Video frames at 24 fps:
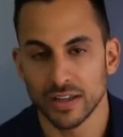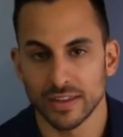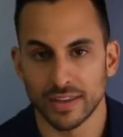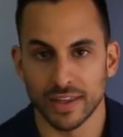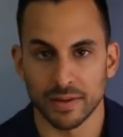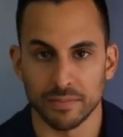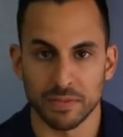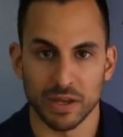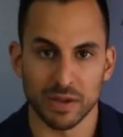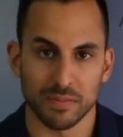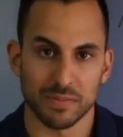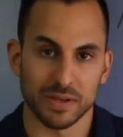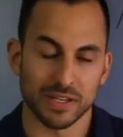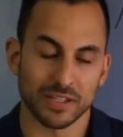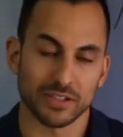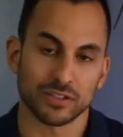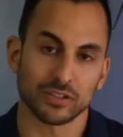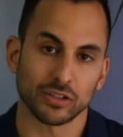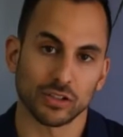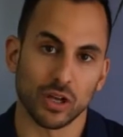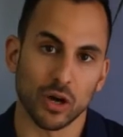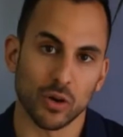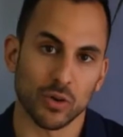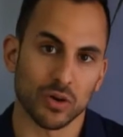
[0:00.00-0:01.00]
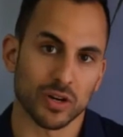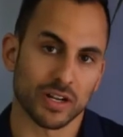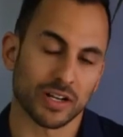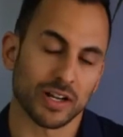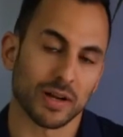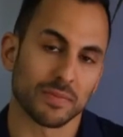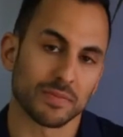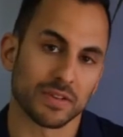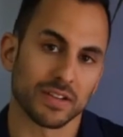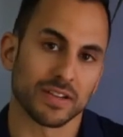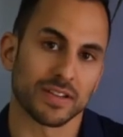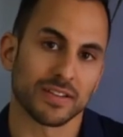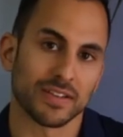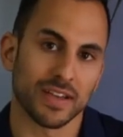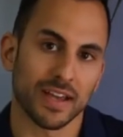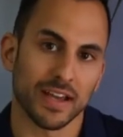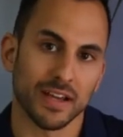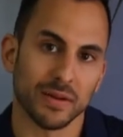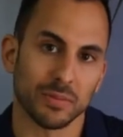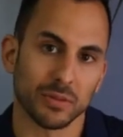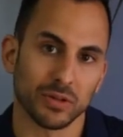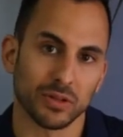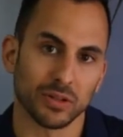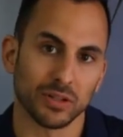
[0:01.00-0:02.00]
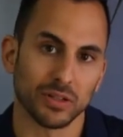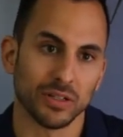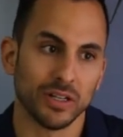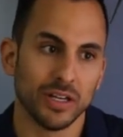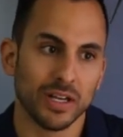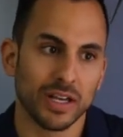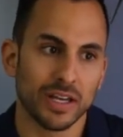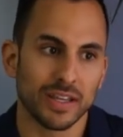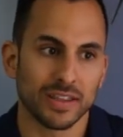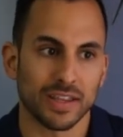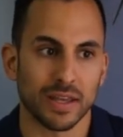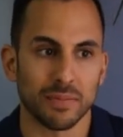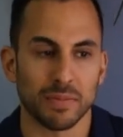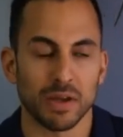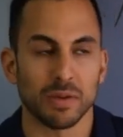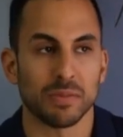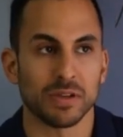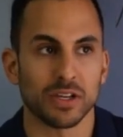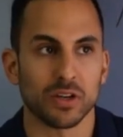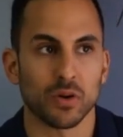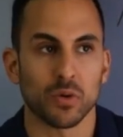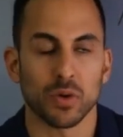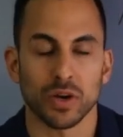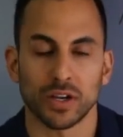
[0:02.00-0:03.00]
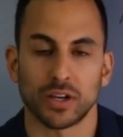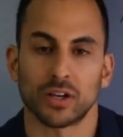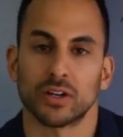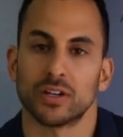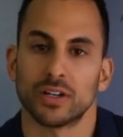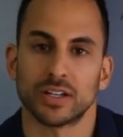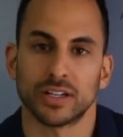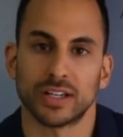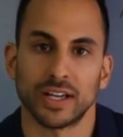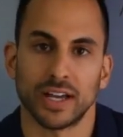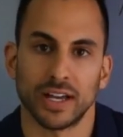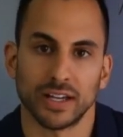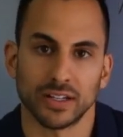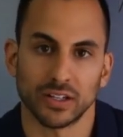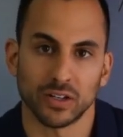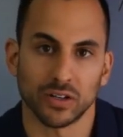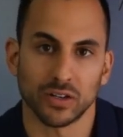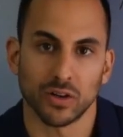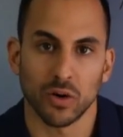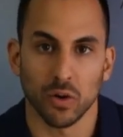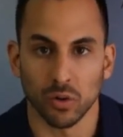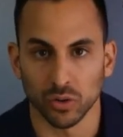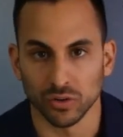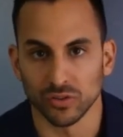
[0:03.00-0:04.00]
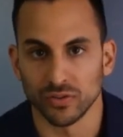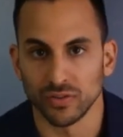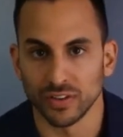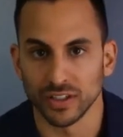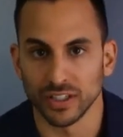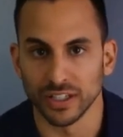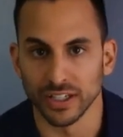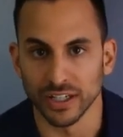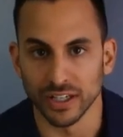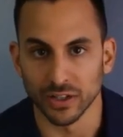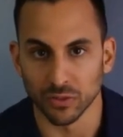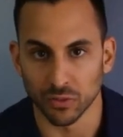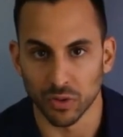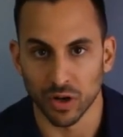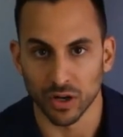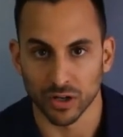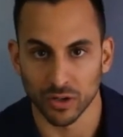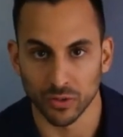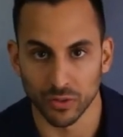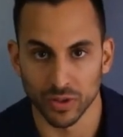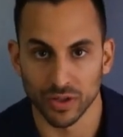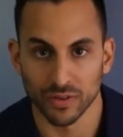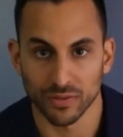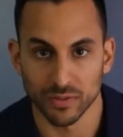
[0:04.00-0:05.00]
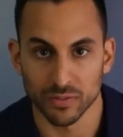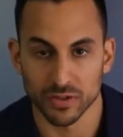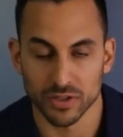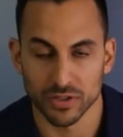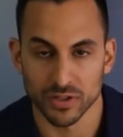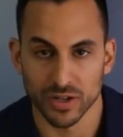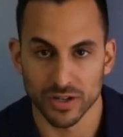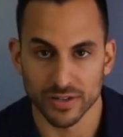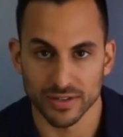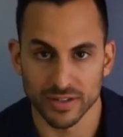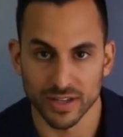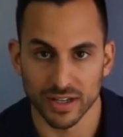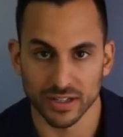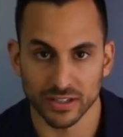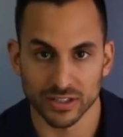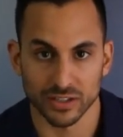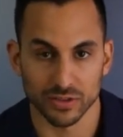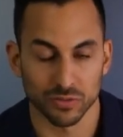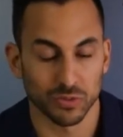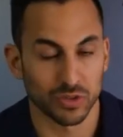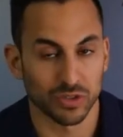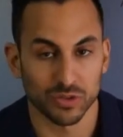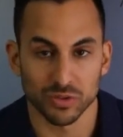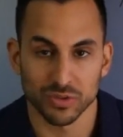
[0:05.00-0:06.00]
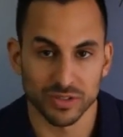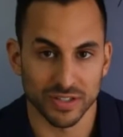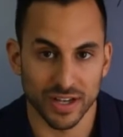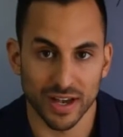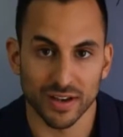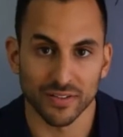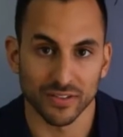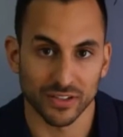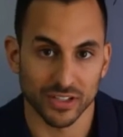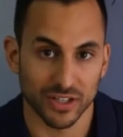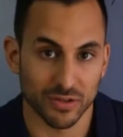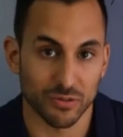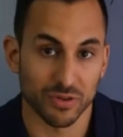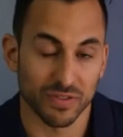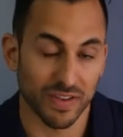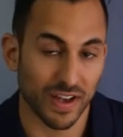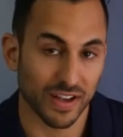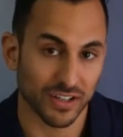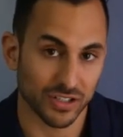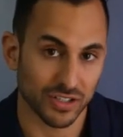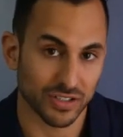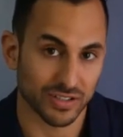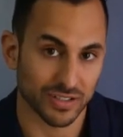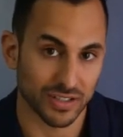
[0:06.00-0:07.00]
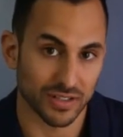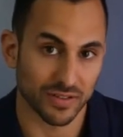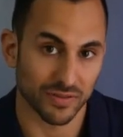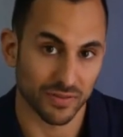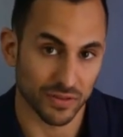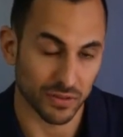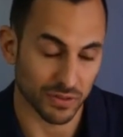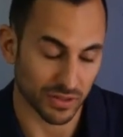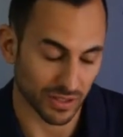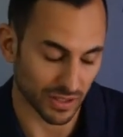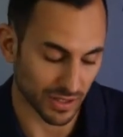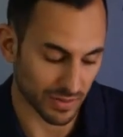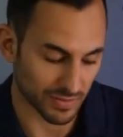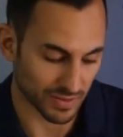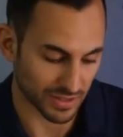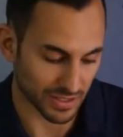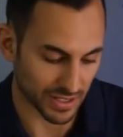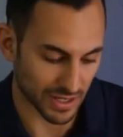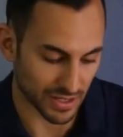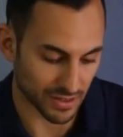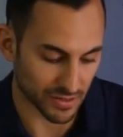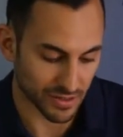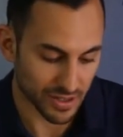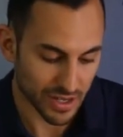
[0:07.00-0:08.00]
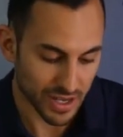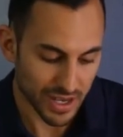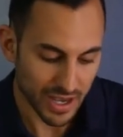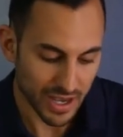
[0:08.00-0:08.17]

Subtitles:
They may be slower to come to the table. They may be quicker to get cold feet and walk away from a transaction, which we've actually seen a few times now.